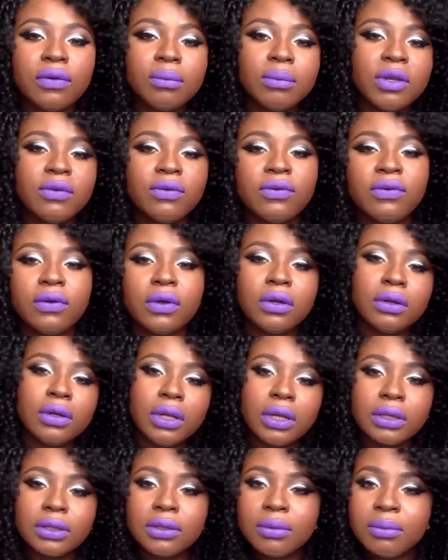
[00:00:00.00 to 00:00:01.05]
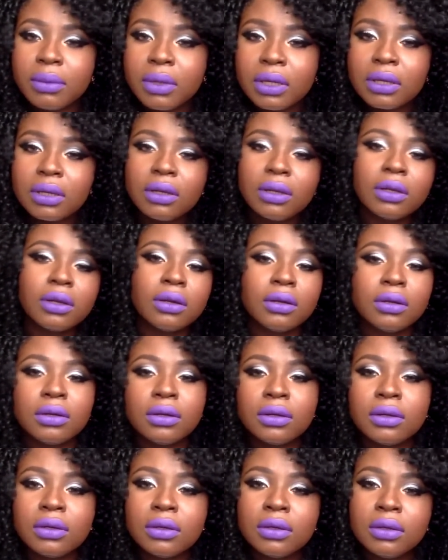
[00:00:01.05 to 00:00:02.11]
from the front like to make it look
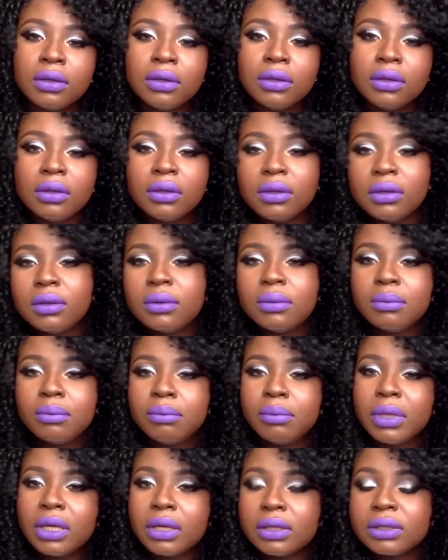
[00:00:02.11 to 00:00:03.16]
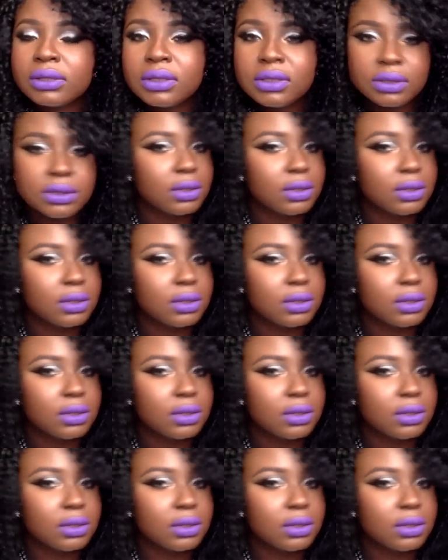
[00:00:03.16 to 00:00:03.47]
a bangs or